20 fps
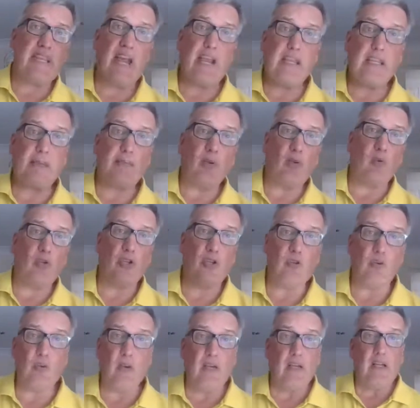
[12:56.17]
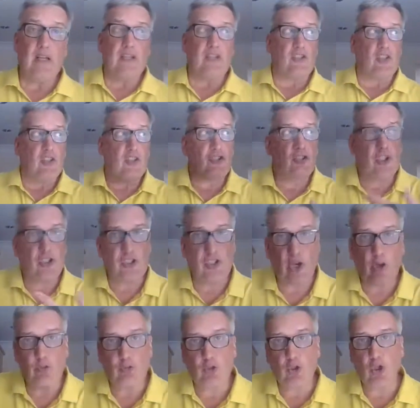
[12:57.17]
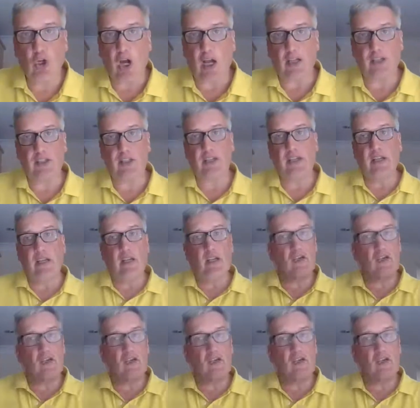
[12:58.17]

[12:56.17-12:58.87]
enable you to show trust.